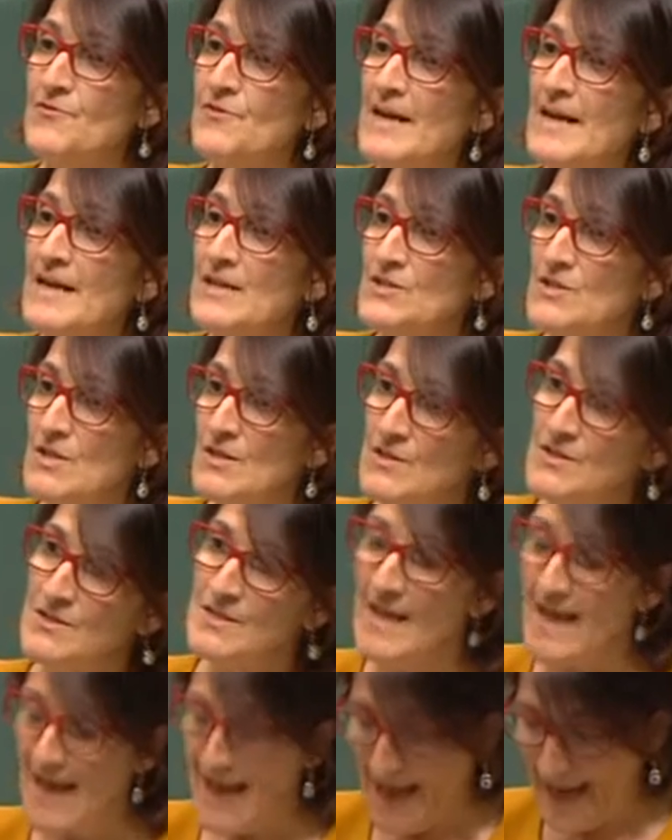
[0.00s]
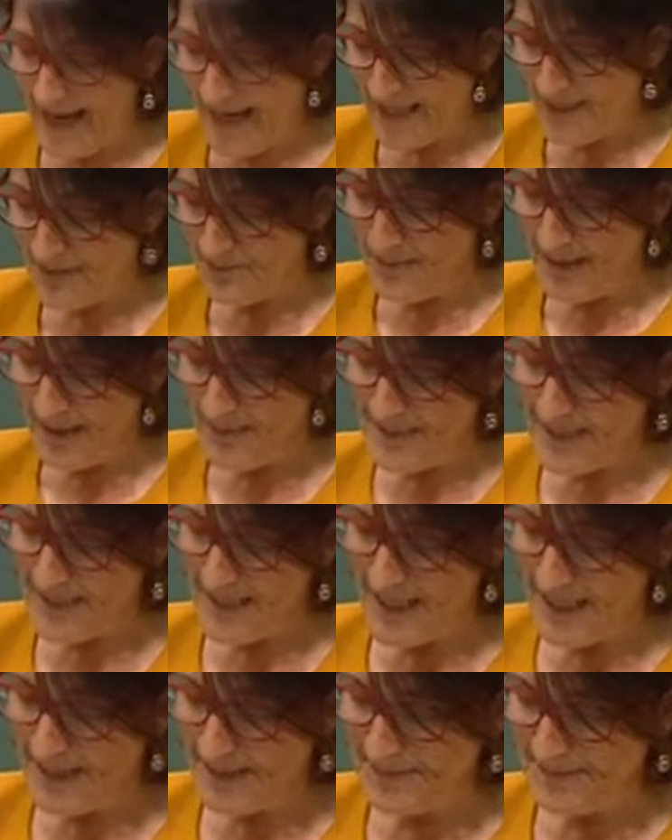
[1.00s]
Frasers and
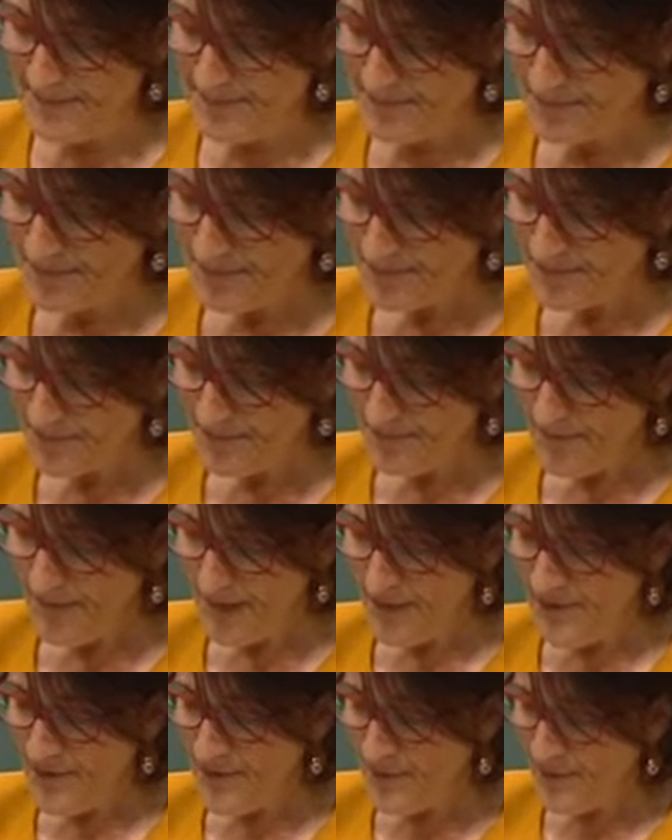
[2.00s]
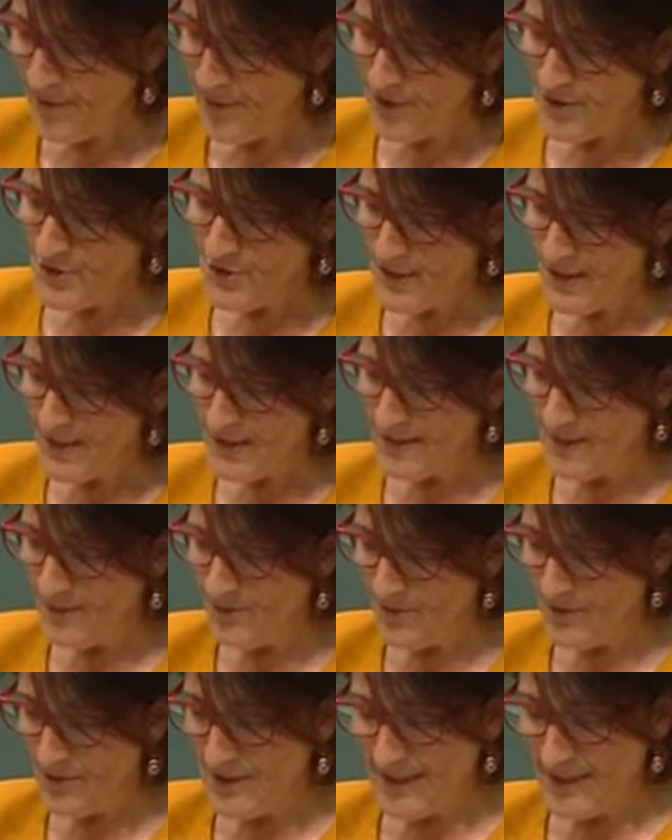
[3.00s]
Baptcare. The project
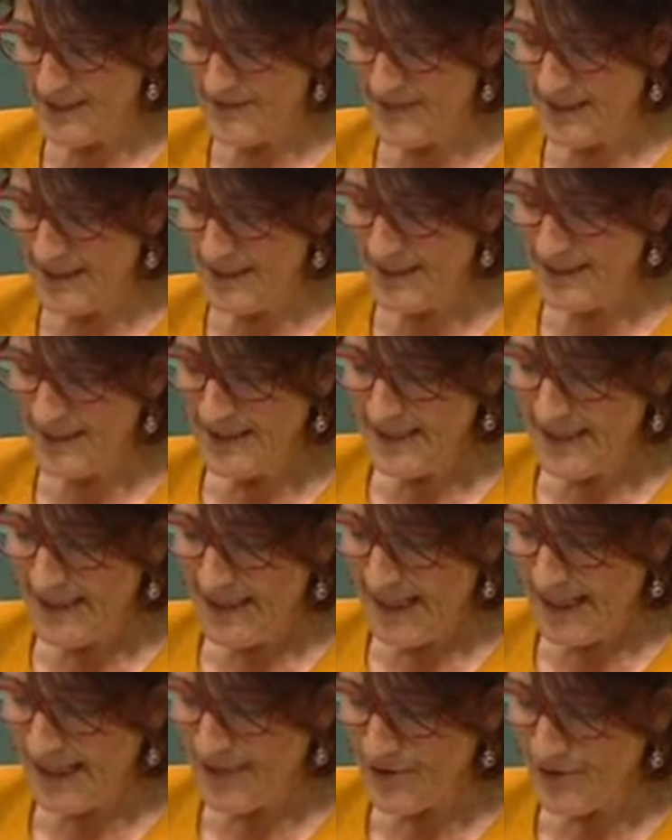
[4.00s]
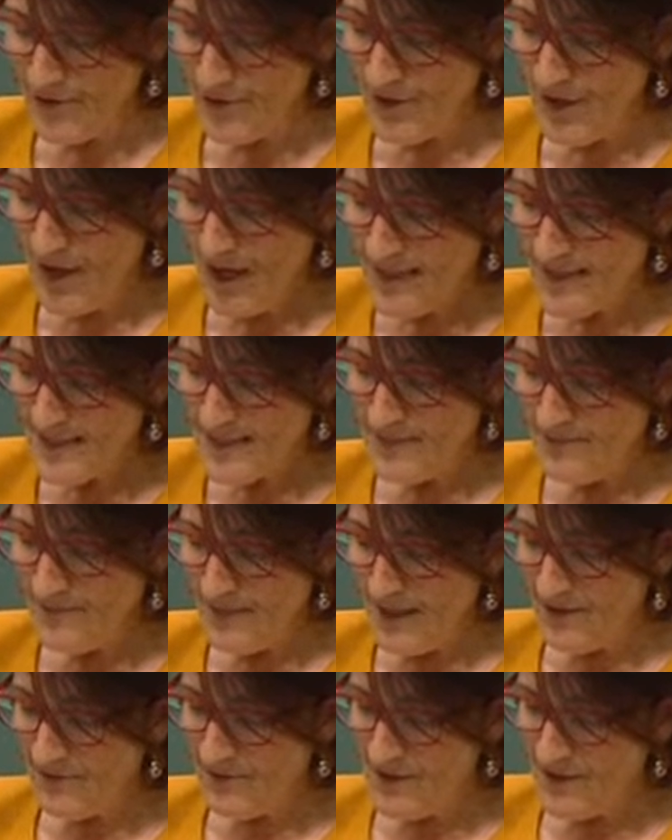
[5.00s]
will deliver a new
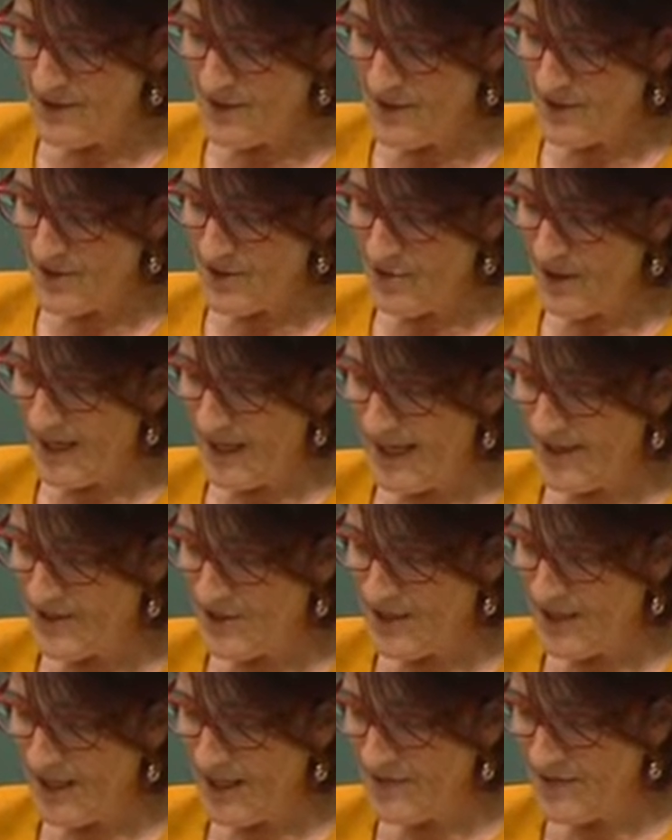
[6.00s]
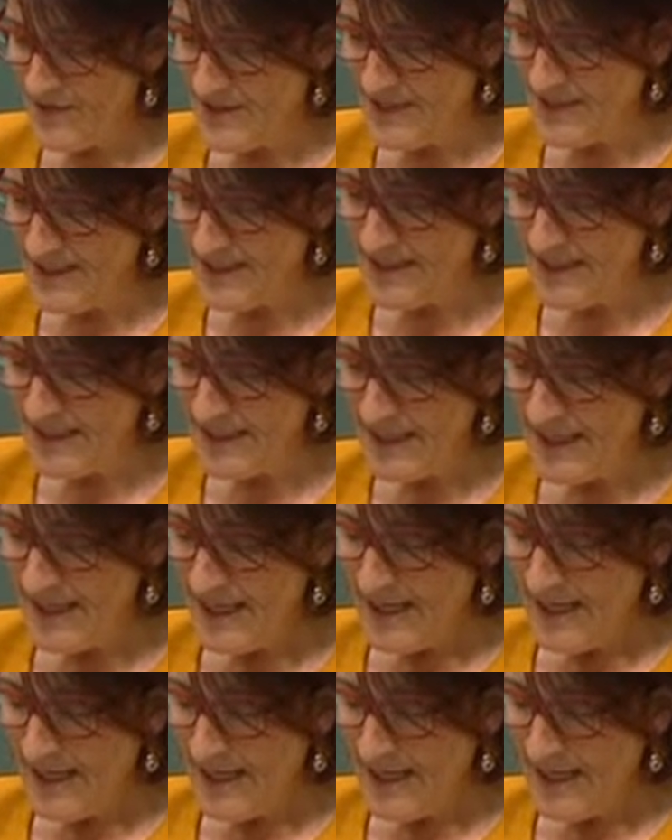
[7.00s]
90-bed residential aged care facility,